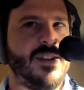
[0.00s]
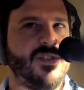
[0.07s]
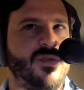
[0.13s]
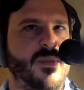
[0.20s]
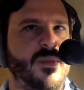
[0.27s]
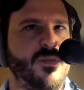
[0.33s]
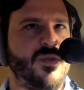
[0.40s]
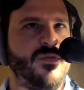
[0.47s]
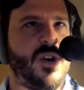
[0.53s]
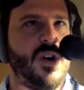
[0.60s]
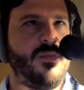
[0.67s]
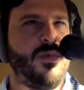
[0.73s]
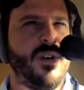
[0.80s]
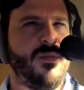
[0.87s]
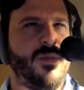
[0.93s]
So I'm going to move
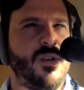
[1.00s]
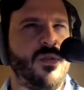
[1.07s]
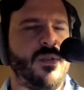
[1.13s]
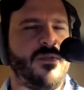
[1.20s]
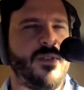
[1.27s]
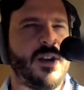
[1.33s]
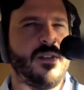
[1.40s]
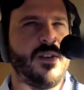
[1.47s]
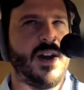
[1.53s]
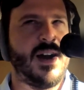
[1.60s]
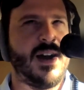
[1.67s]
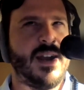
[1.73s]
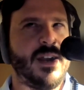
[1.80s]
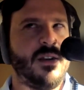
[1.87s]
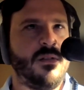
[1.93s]
up one row and find the
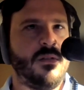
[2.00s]
I.